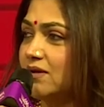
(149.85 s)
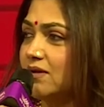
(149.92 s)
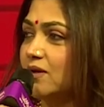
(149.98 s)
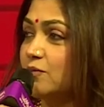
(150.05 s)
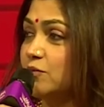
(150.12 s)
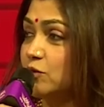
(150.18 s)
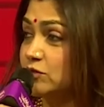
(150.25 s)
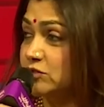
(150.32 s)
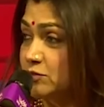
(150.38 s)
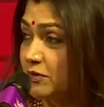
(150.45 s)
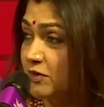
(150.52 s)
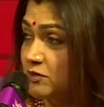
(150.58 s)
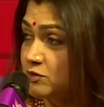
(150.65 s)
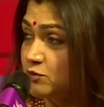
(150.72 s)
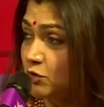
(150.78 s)
abused
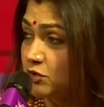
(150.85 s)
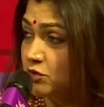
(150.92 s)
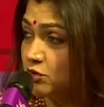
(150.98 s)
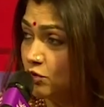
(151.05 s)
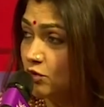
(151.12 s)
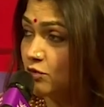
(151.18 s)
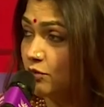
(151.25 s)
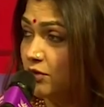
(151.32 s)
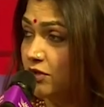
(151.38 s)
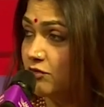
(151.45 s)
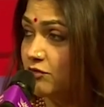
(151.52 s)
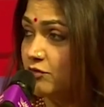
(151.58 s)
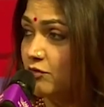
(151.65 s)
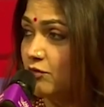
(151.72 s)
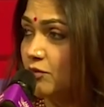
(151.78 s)
because what you're going
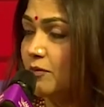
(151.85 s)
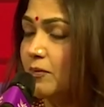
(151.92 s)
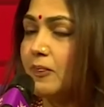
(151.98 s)
through.